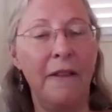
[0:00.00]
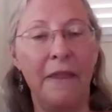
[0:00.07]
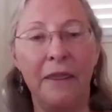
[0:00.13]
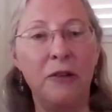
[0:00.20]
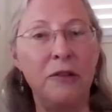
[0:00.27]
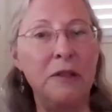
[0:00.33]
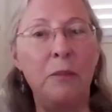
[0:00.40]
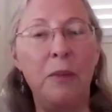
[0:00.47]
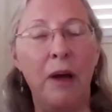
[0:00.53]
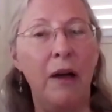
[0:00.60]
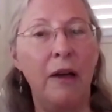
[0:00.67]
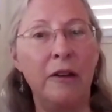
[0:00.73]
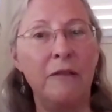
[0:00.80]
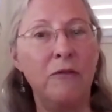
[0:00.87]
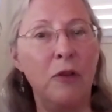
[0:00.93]
there's a
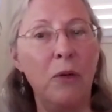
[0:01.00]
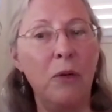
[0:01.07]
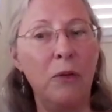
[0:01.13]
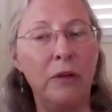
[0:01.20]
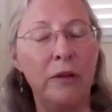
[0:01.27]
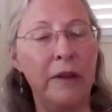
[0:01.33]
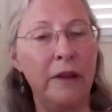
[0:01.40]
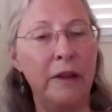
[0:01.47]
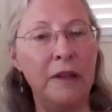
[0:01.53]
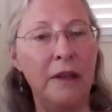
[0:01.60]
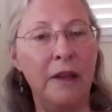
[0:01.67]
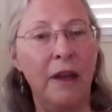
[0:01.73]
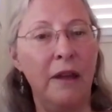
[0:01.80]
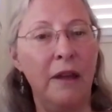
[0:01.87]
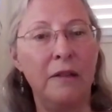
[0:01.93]
pot of gold at
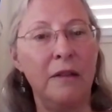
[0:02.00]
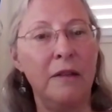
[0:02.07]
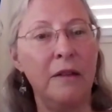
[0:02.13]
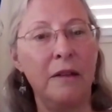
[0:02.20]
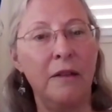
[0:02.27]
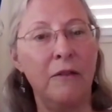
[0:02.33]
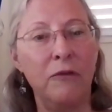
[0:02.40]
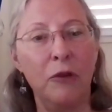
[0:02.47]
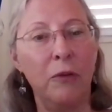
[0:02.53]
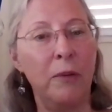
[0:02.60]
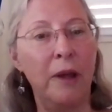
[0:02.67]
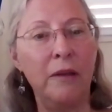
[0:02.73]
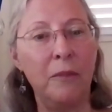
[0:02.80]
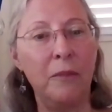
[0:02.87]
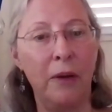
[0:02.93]
the end of your
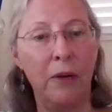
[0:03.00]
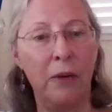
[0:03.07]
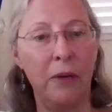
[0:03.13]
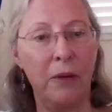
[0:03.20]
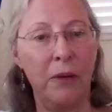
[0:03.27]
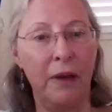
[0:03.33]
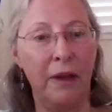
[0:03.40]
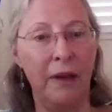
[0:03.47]
rainbow.